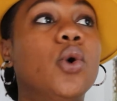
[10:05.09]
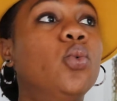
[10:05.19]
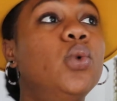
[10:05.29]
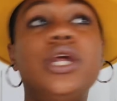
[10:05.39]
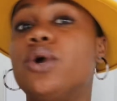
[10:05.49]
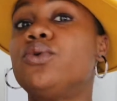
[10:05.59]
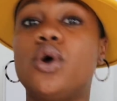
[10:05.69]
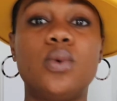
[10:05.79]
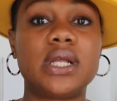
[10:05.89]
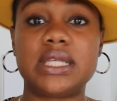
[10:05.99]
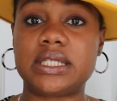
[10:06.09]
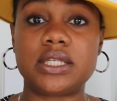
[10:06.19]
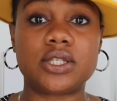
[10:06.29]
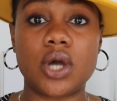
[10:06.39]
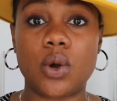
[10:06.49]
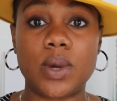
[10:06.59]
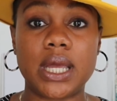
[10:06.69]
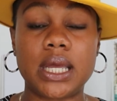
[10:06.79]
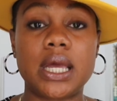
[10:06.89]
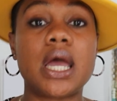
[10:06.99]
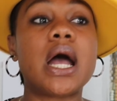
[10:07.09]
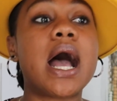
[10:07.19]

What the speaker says: We don't know where this is going.